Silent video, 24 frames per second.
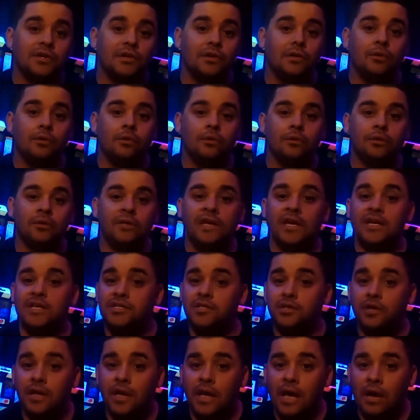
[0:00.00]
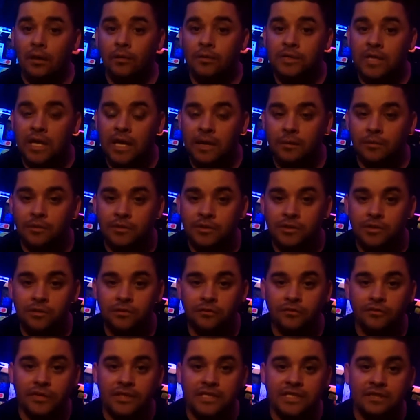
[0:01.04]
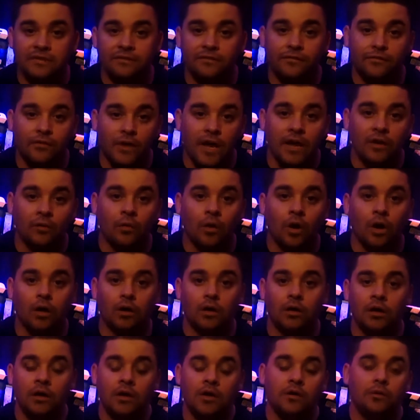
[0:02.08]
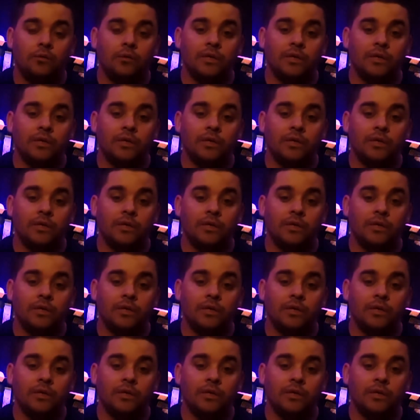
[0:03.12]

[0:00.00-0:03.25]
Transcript: So yesterday I was able to visit Fright Walk,